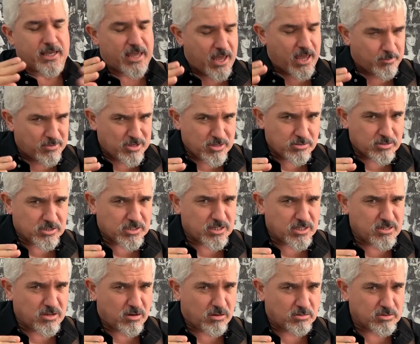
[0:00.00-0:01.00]
can be used in the
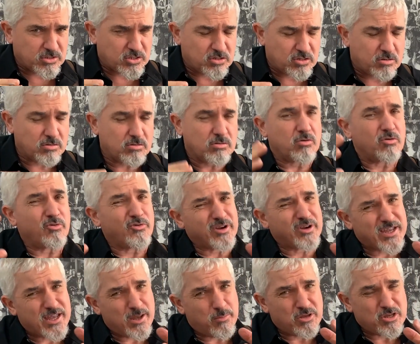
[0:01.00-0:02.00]
whole song, or it
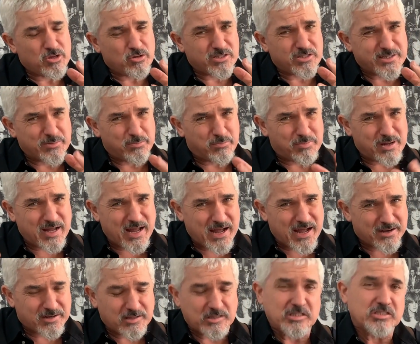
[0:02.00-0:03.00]
can be used in
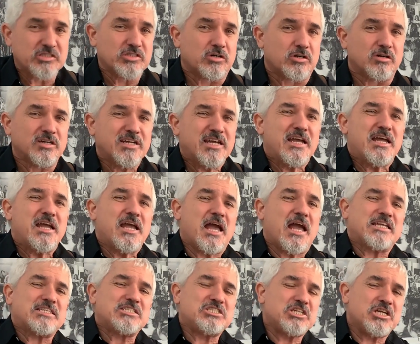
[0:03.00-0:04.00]
part of the song.
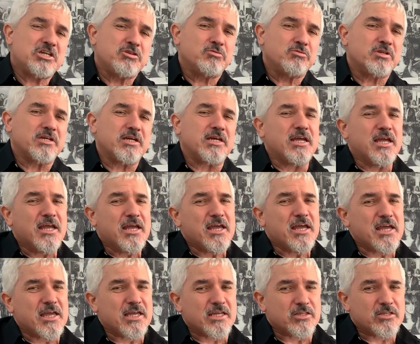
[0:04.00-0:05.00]
And generally,
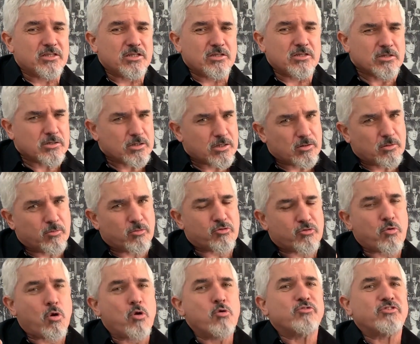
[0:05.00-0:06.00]
it
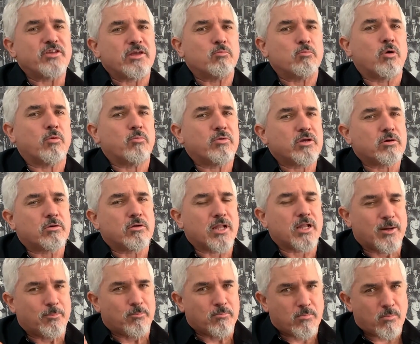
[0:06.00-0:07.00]
throws in what we call
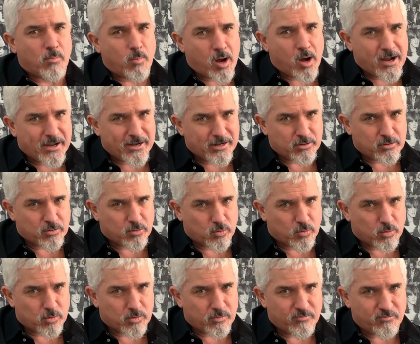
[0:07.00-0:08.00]
a minor
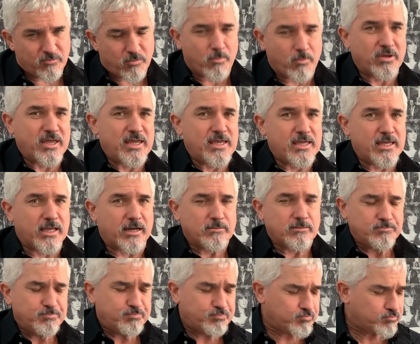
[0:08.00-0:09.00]
chord from here.
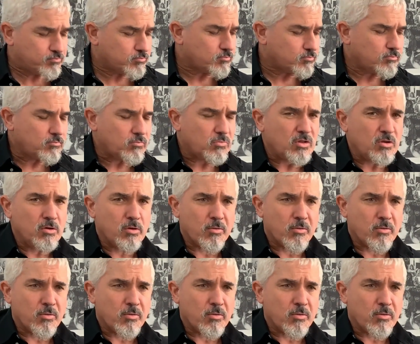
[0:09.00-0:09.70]
All